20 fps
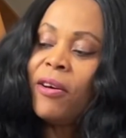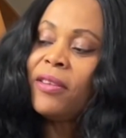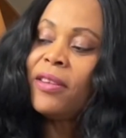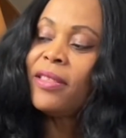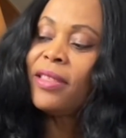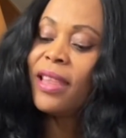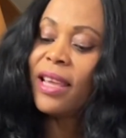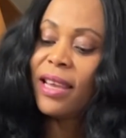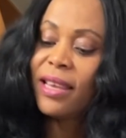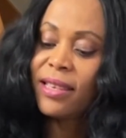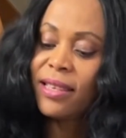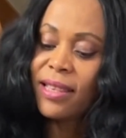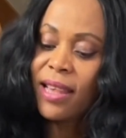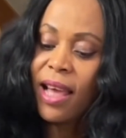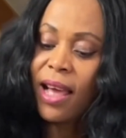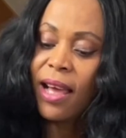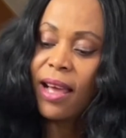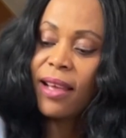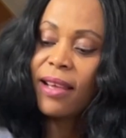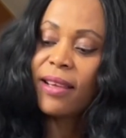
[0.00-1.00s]
the things
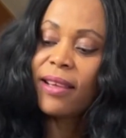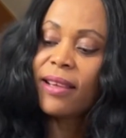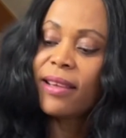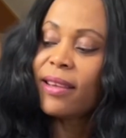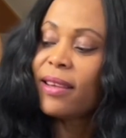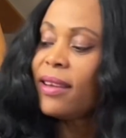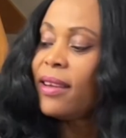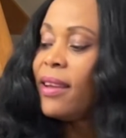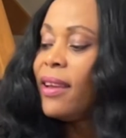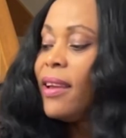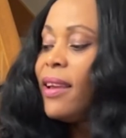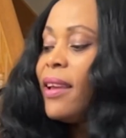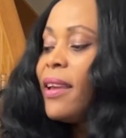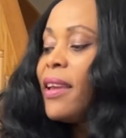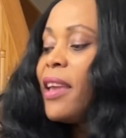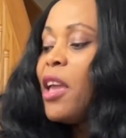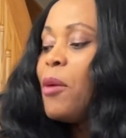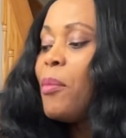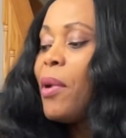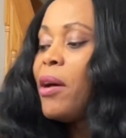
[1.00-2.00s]
that
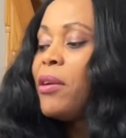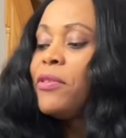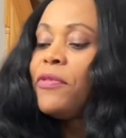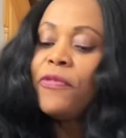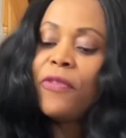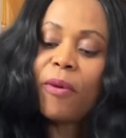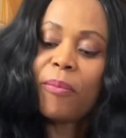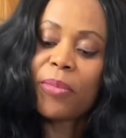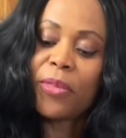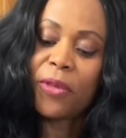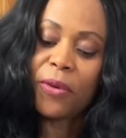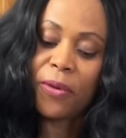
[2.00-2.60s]
came out from